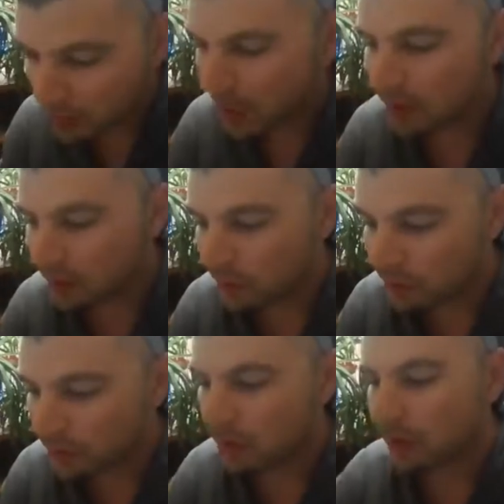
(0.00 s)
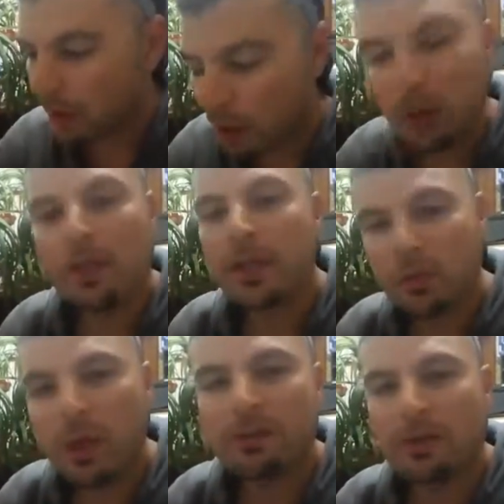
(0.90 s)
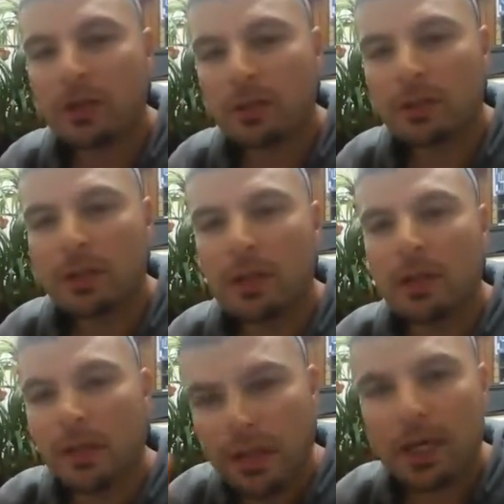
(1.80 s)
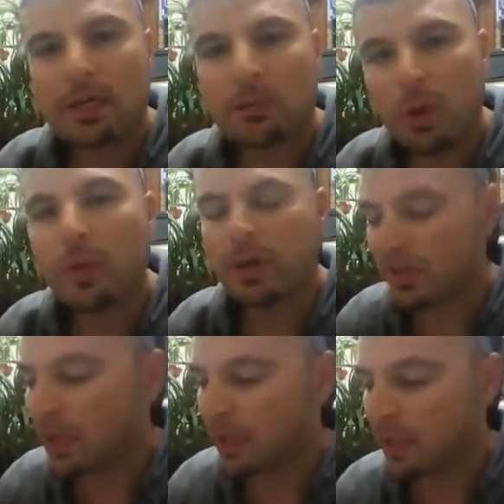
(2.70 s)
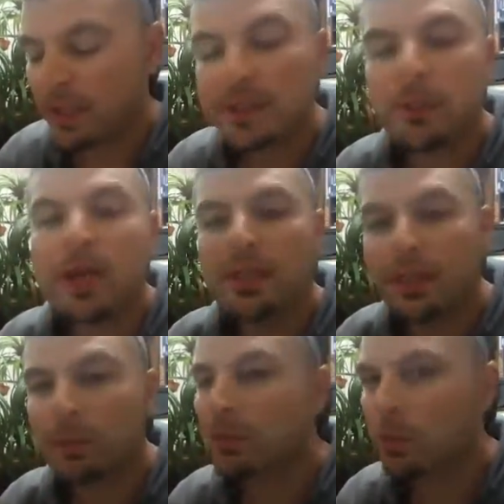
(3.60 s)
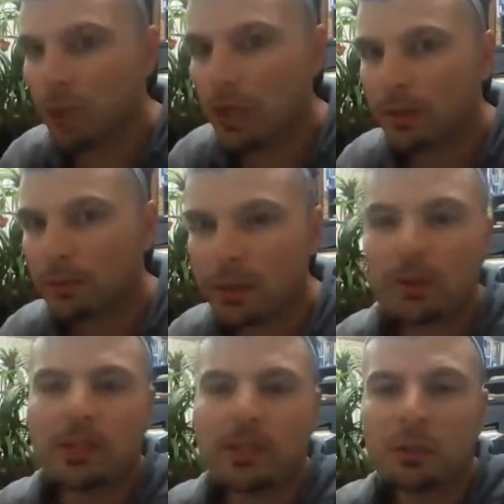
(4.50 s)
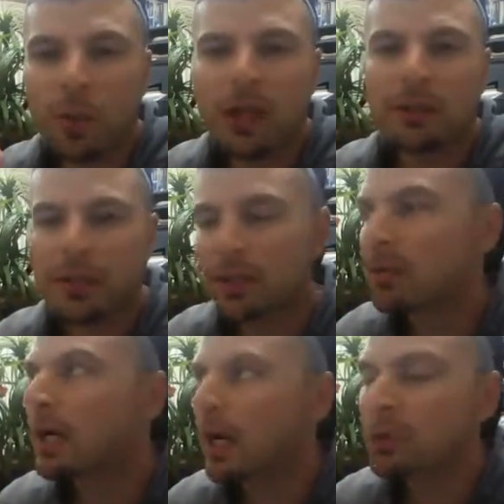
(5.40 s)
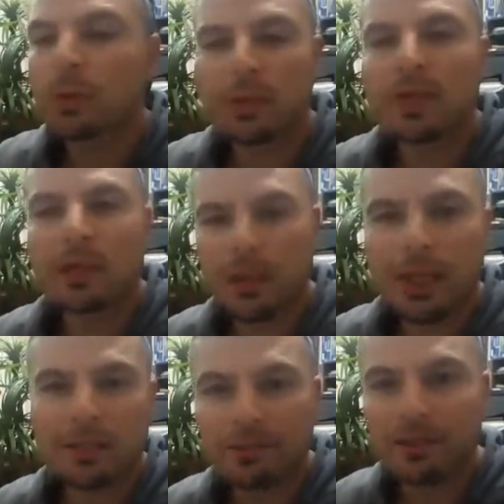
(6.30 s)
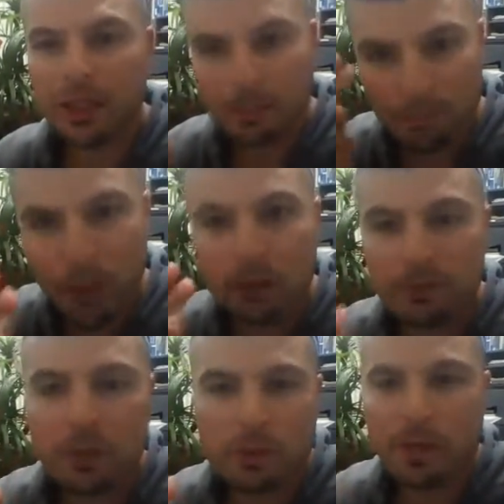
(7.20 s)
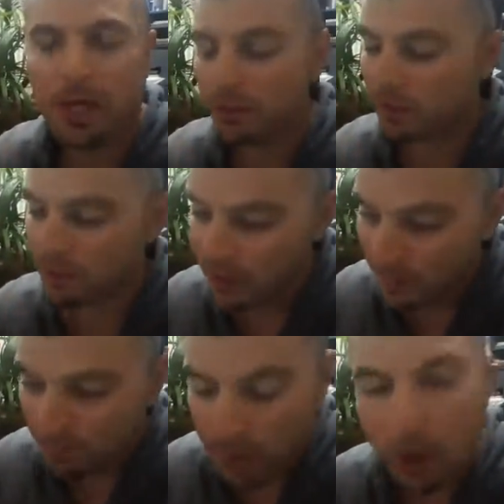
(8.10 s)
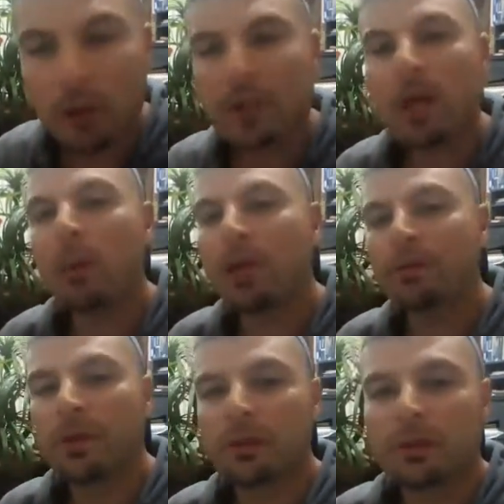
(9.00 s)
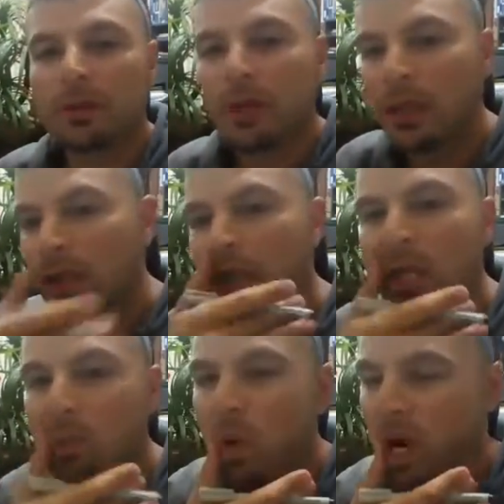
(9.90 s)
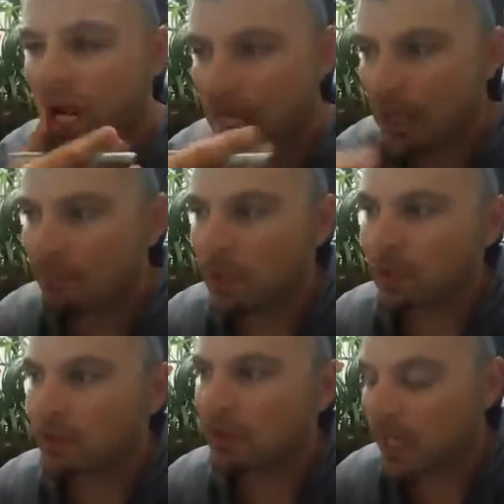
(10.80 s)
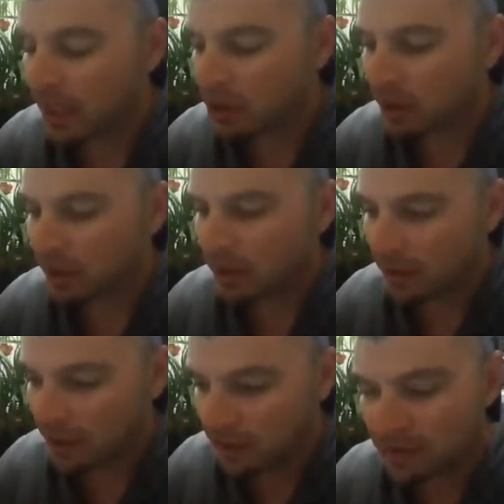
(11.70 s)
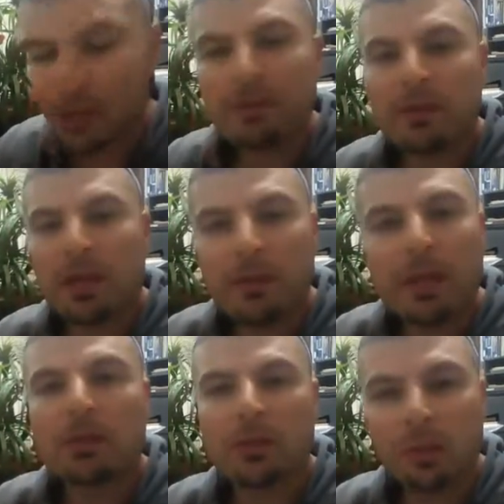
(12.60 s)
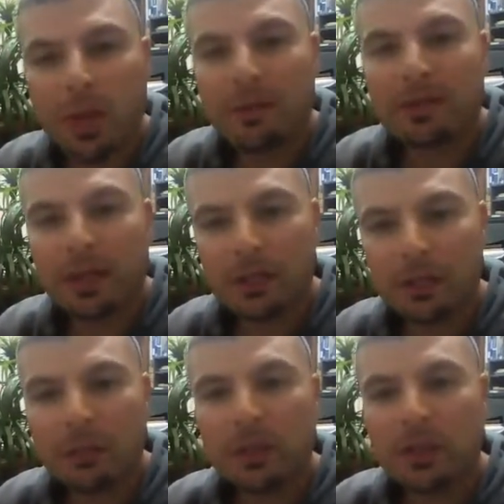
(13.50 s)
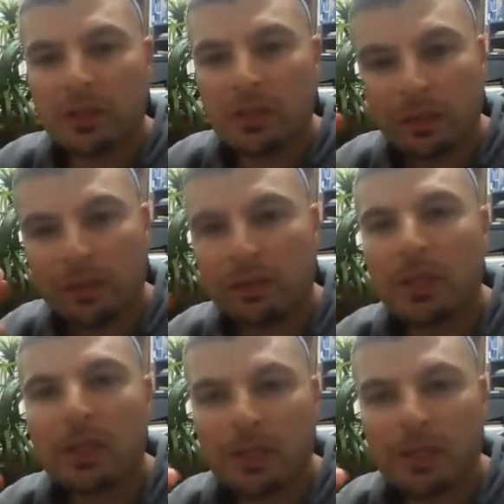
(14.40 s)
particles on this wave function. That is what we're saying, and that's why it's equal to 1, because it's 1 is 100% chance of finding both of those particles on that wave function. And why? Because it's actually a 7-dimensional wave function, which is 2